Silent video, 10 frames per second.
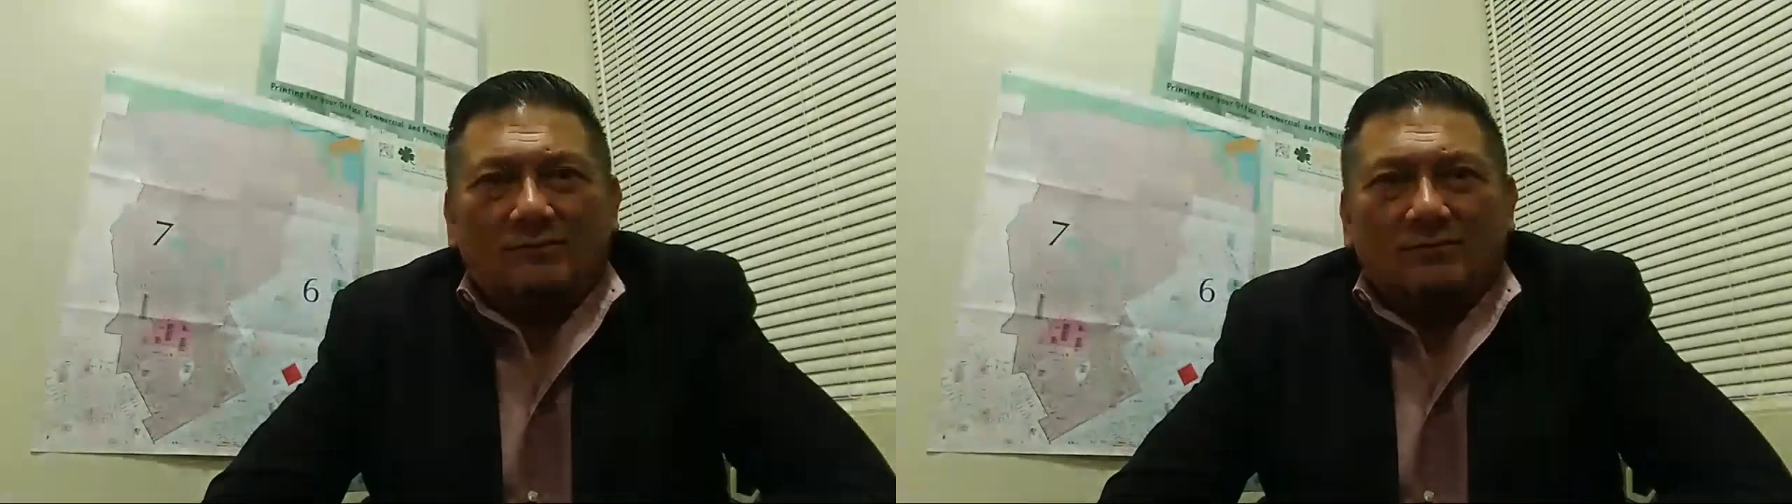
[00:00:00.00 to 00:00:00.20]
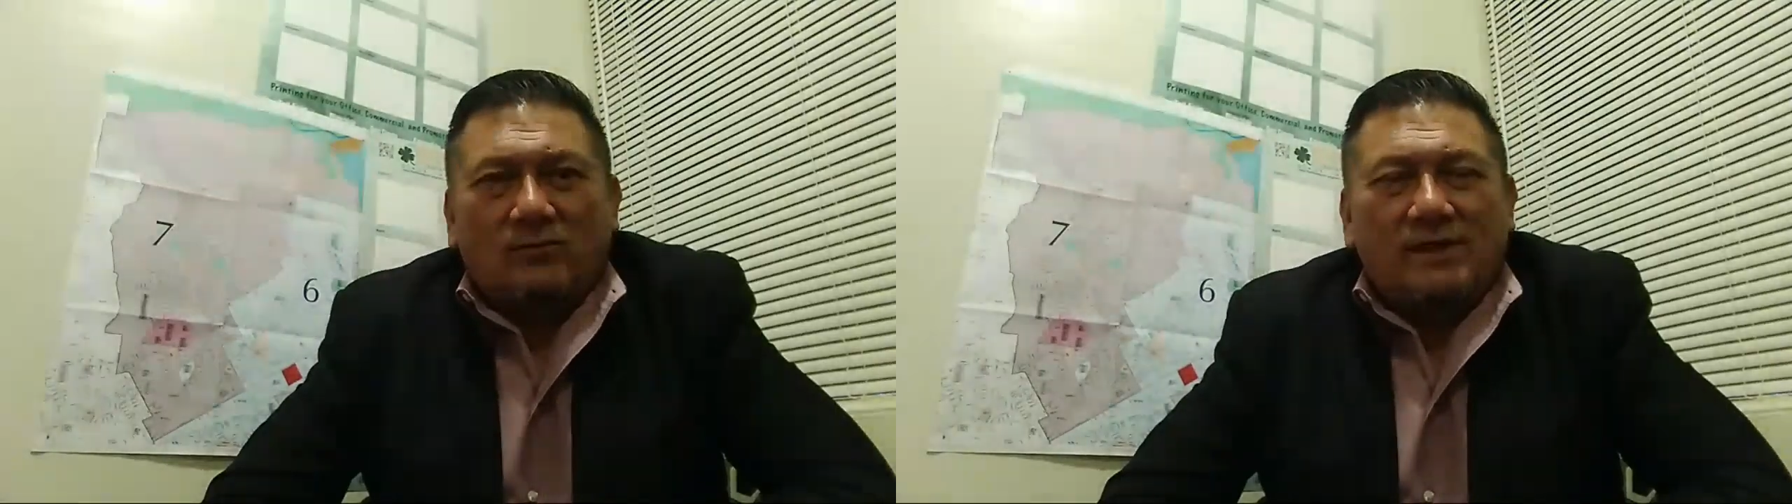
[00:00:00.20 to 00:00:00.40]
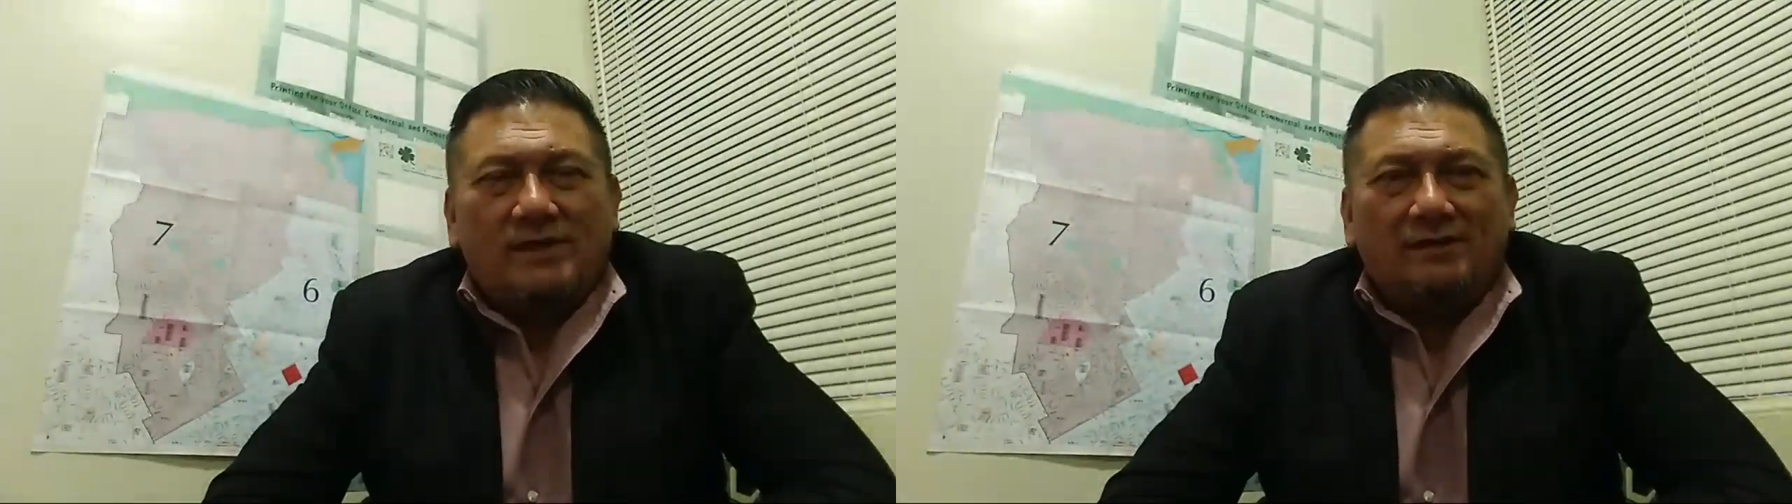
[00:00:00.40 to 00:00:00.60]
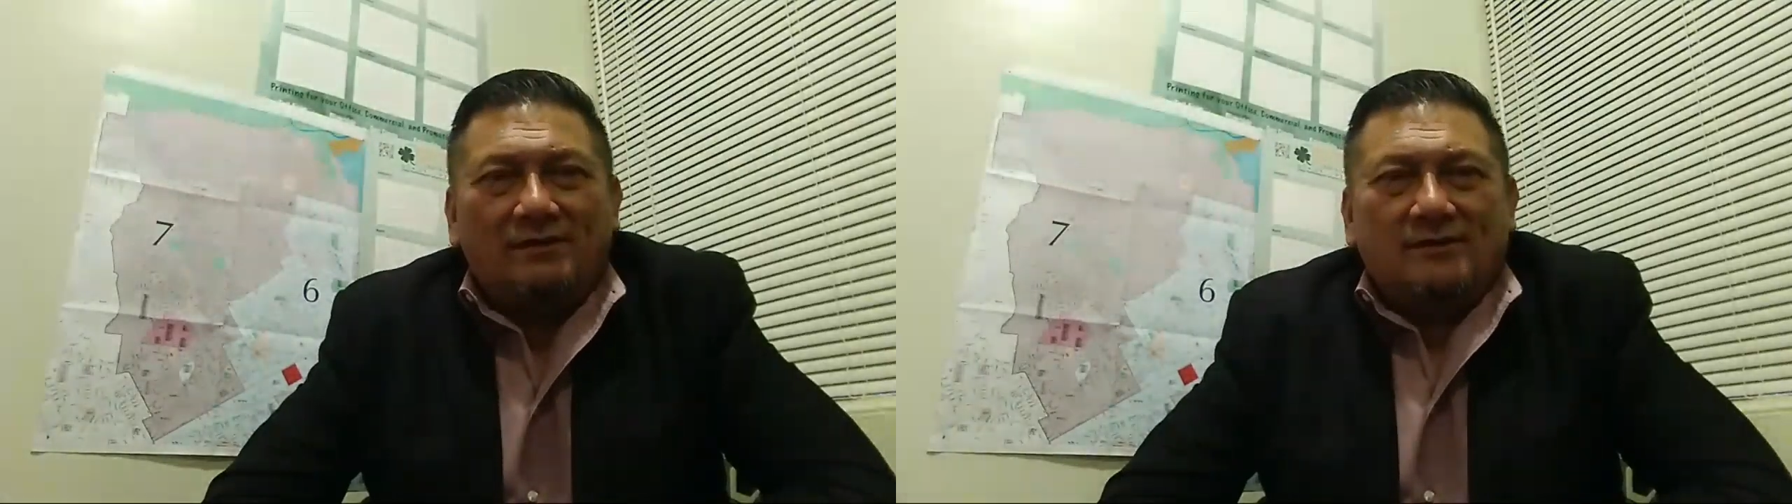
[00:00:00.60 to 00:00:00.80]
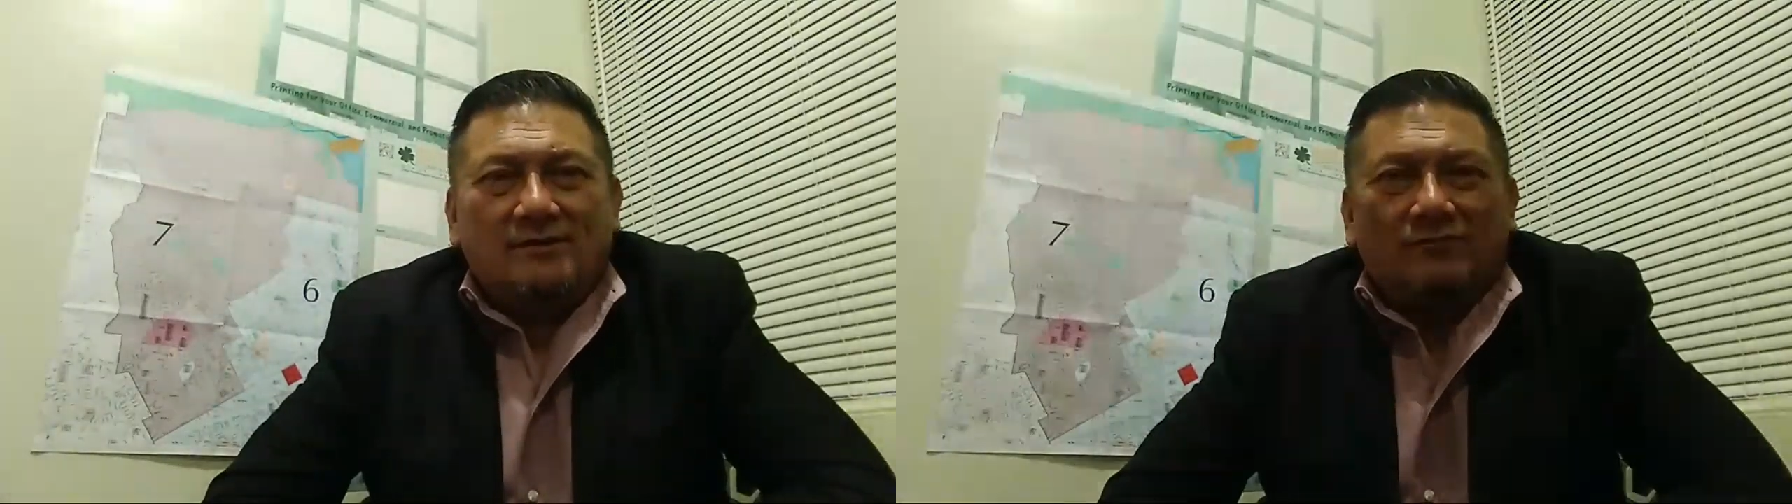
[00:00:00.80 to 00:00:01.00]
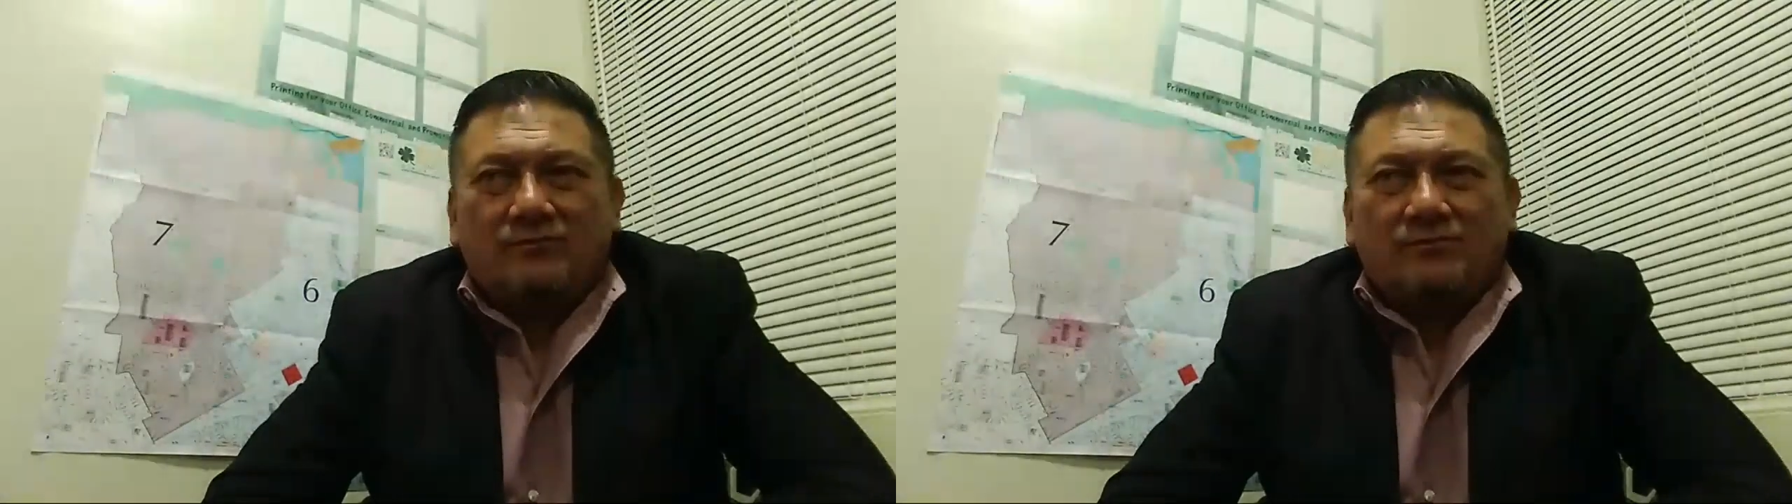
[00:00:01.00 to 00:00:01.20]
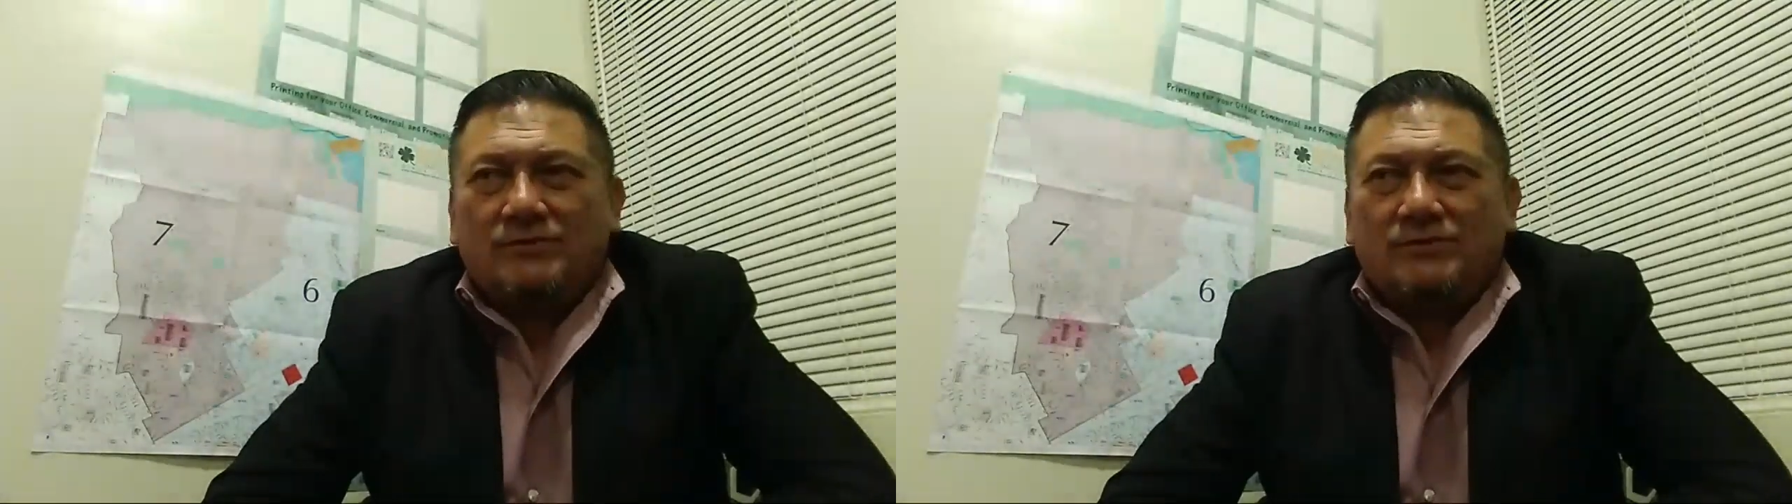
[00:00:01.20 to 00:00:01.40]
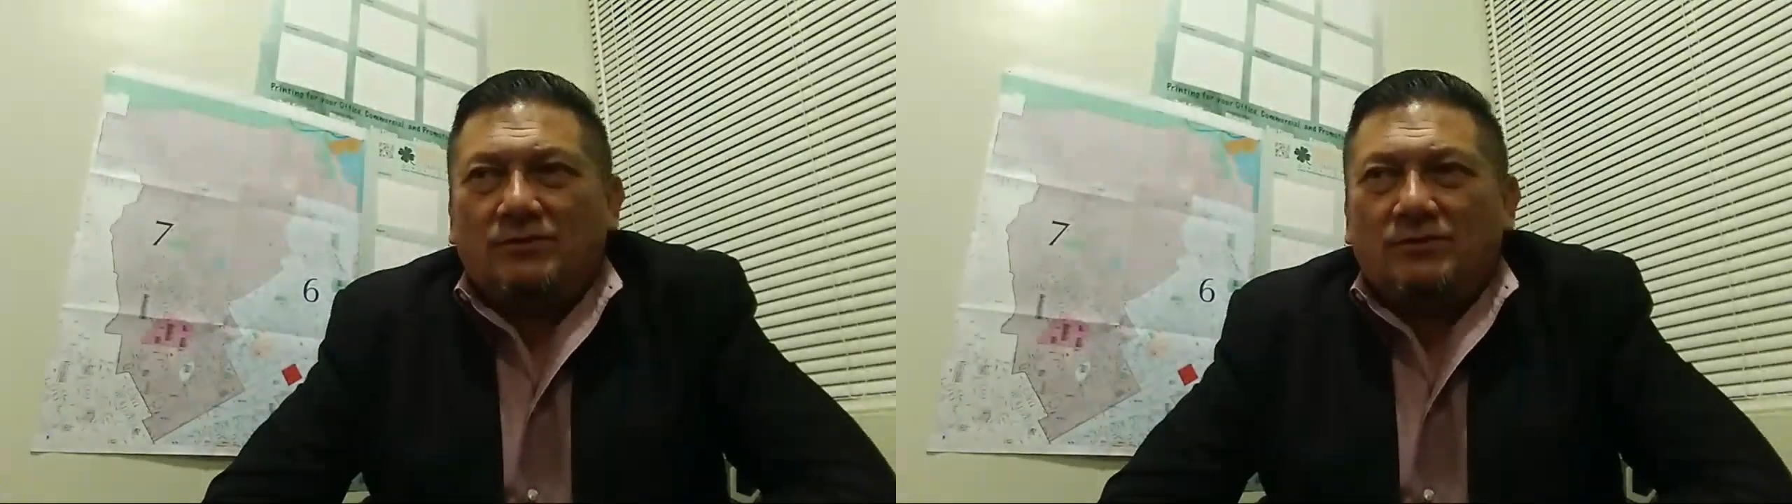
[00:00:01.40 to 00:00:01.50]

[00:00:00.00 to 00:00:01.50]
waiting to